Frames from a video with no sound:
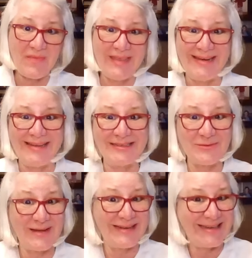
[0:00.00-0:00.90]
it is
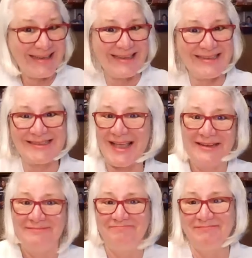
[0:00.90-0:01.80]
what it is.
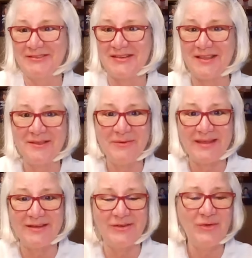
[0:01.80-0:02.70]
There's nothing we
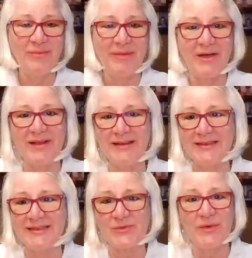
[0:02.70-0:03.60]
can do about it.
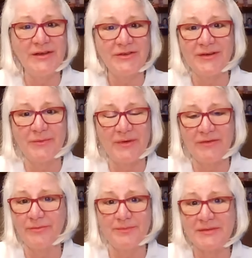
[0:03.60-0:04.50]
It's winter, and
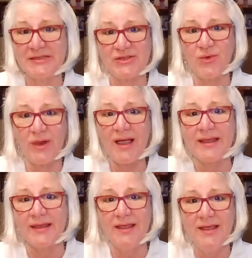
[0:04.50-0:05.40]
we've been so
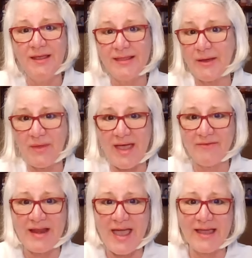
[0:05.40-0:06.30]
lucky that we
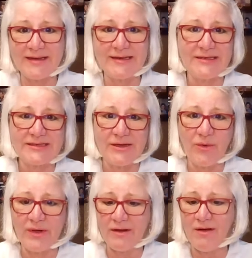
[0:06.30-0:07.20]
haven't had any
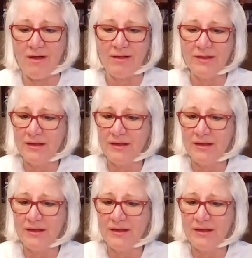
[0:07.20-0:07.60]
snow at all.